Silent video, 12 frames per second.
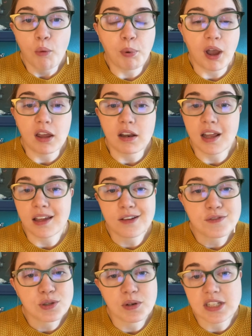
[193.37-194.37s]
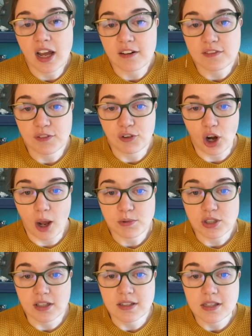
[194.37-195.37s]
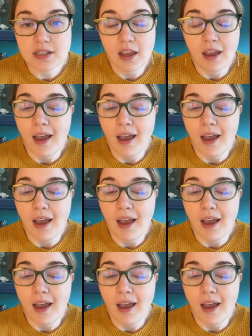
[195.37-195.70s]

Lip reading: but it gives you a ton of different options.